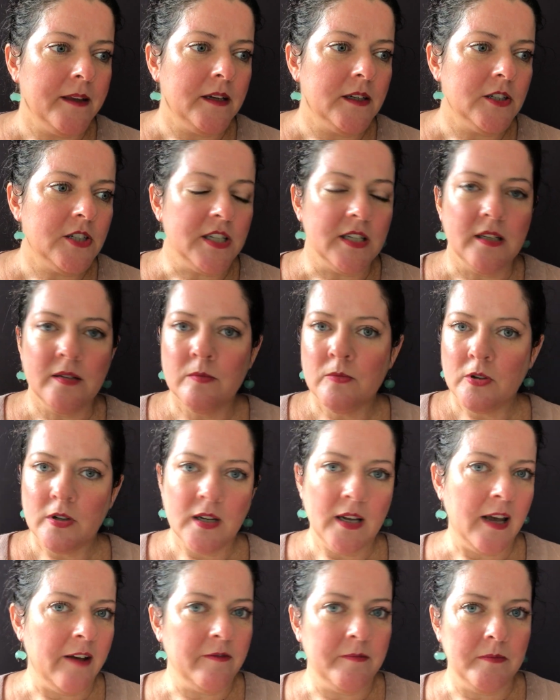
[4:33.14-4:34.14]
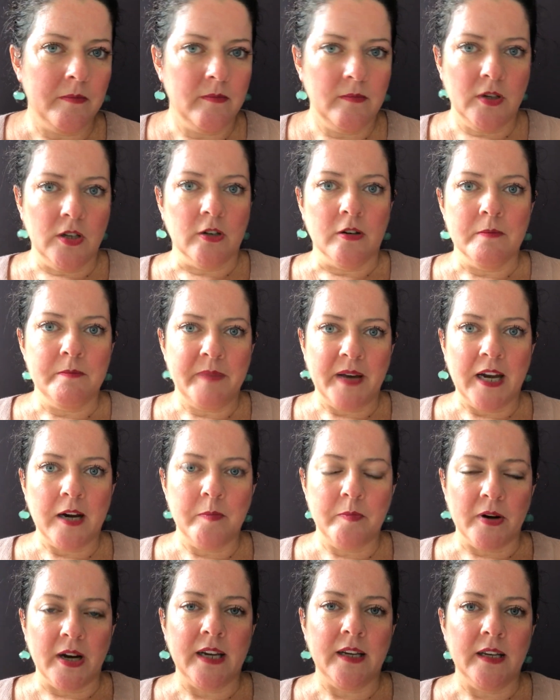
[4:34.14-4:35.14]
She didn't want to have,
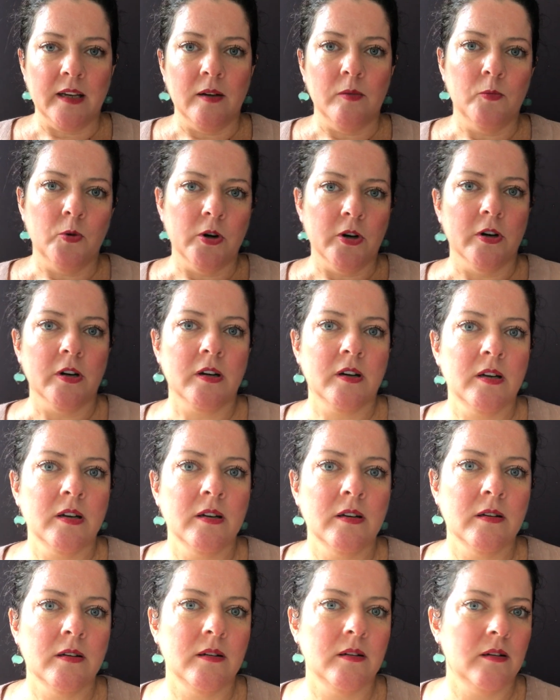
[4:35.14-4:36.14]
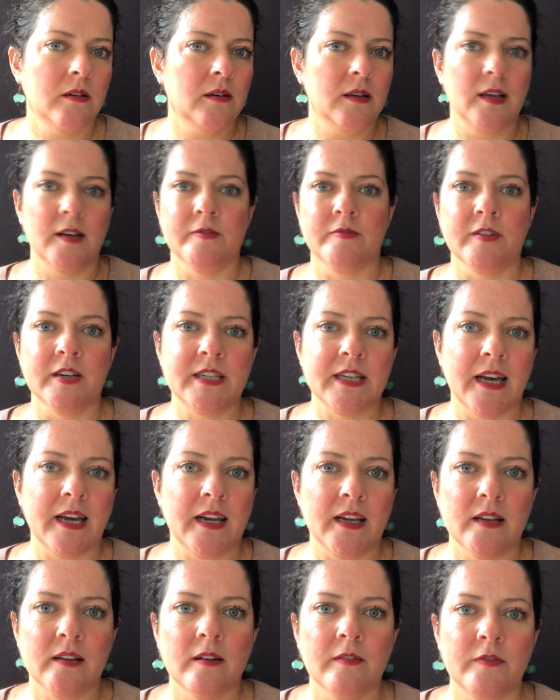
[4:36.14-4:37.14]
back-breaking work every
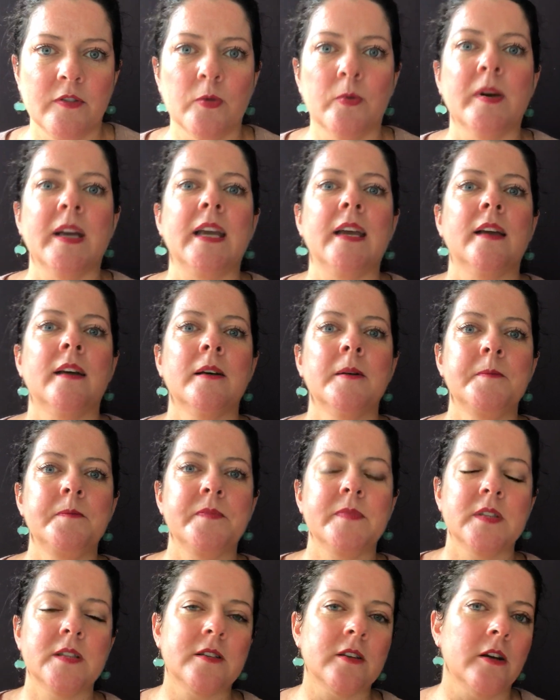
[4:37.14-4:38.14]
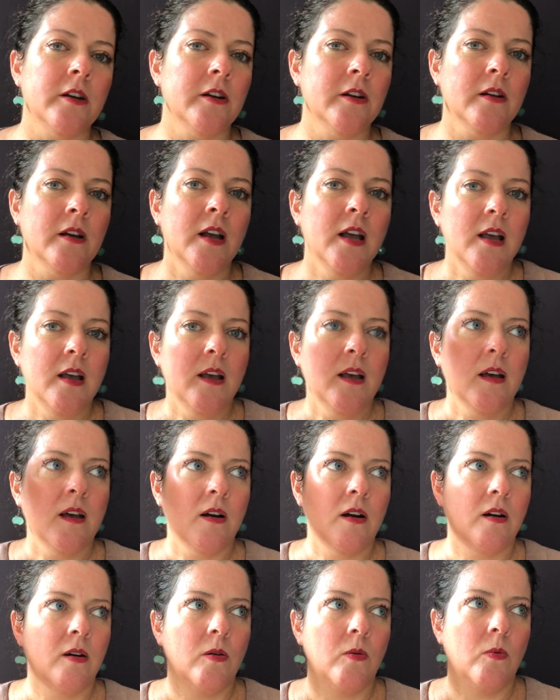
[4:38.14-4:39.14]
day of the week. So
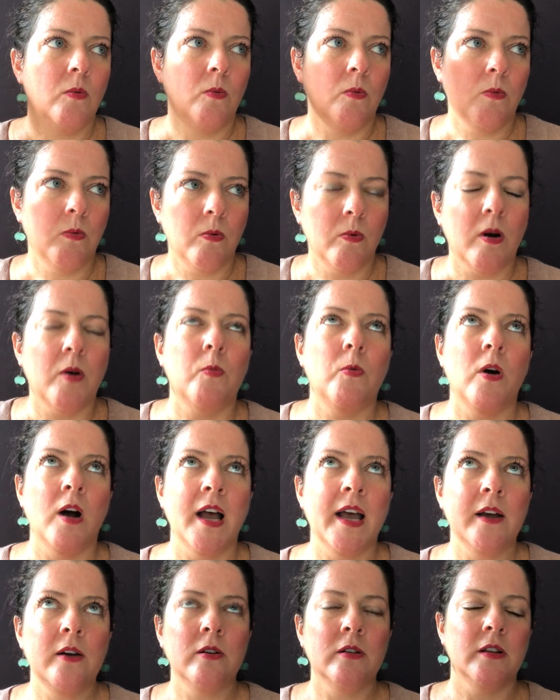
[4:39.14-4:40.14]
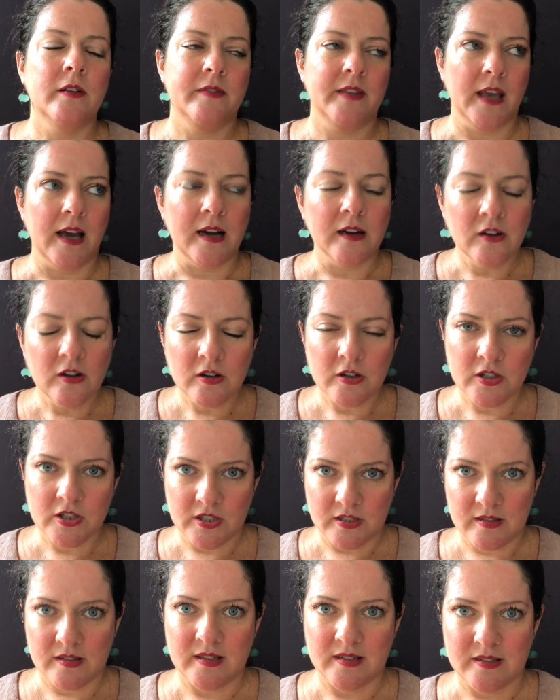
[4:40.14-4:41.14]
why I call it the
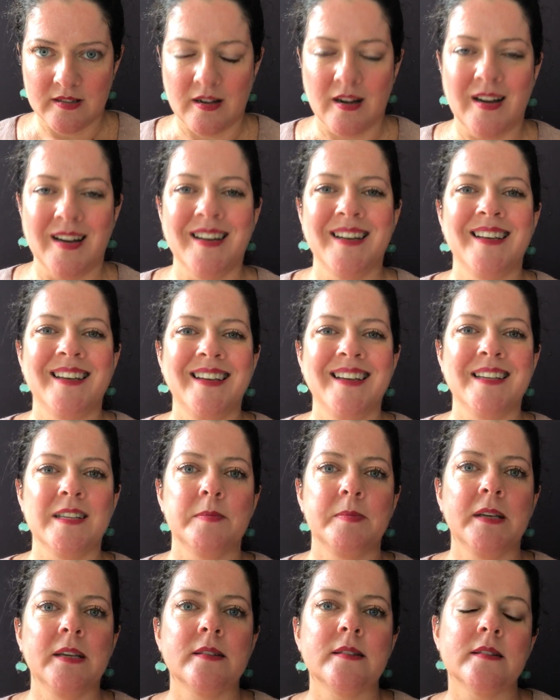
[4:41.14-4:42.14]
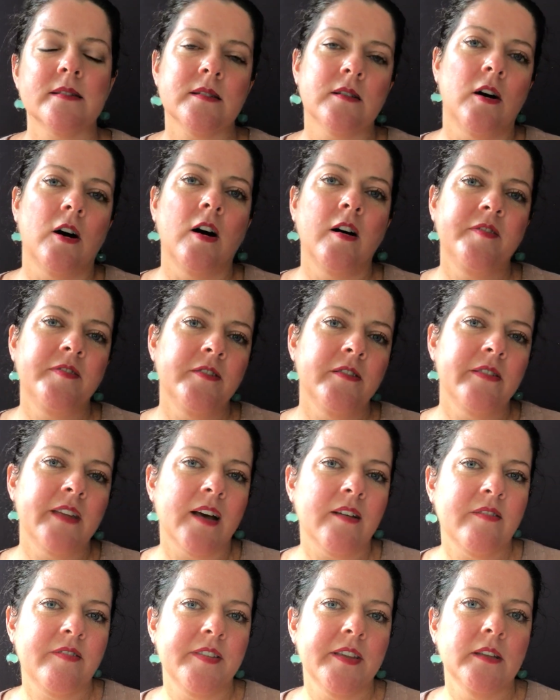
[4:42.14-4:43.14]
unconscious desire is because it's often
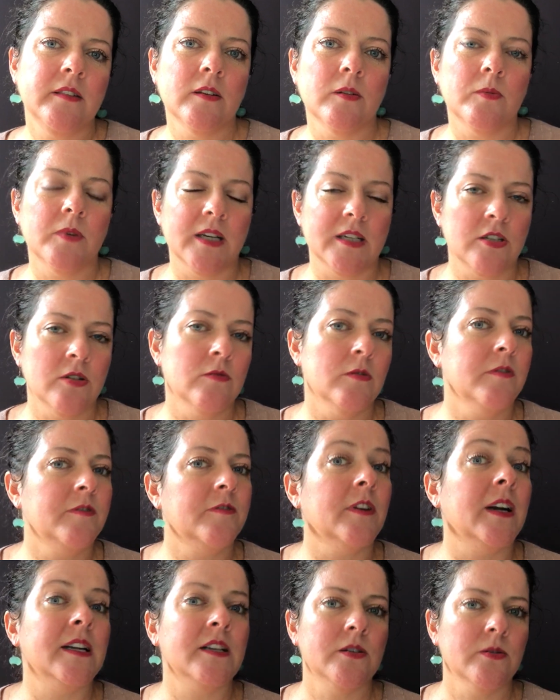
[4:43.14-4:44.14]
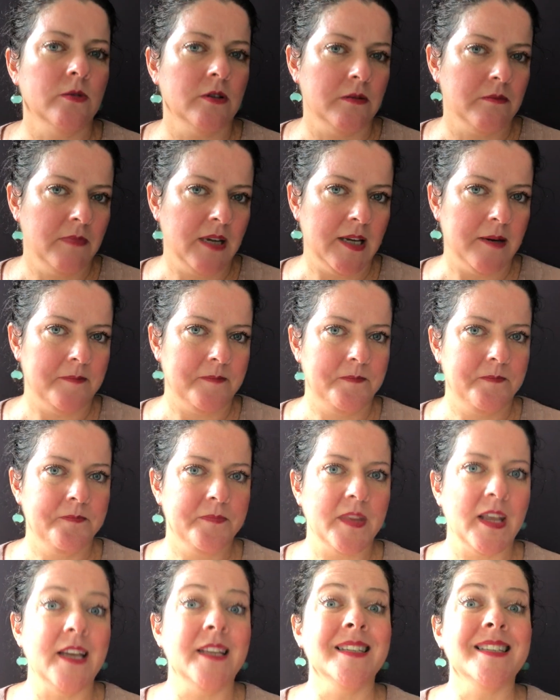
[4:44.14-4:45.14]
that thing that we're too afraid to admit
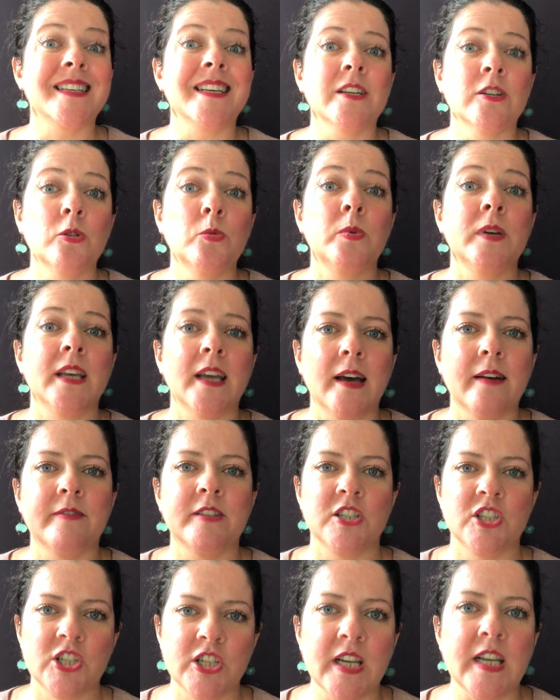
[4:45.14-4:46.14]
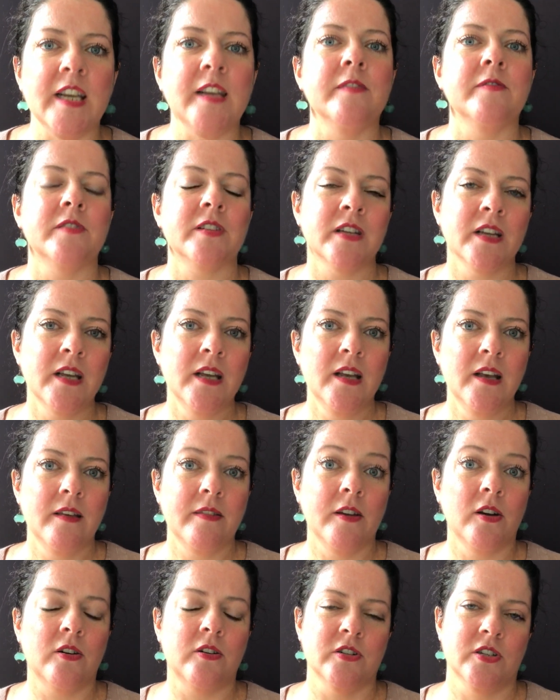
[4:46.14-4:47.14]
until we have achieved
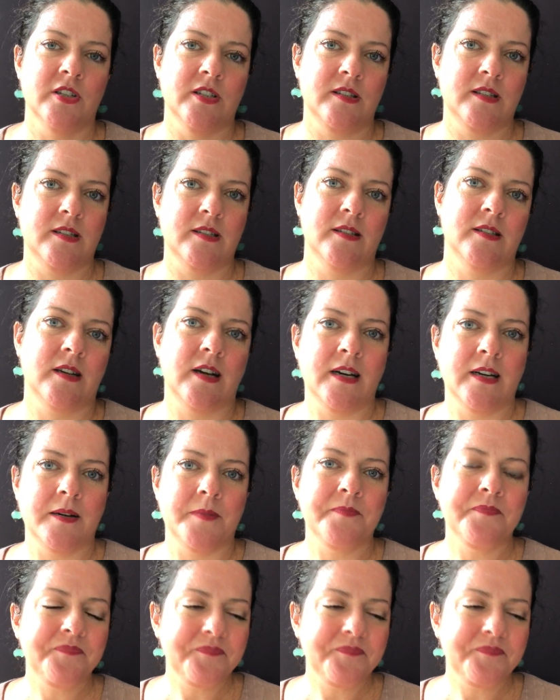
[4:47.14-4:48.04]
the conscious desire.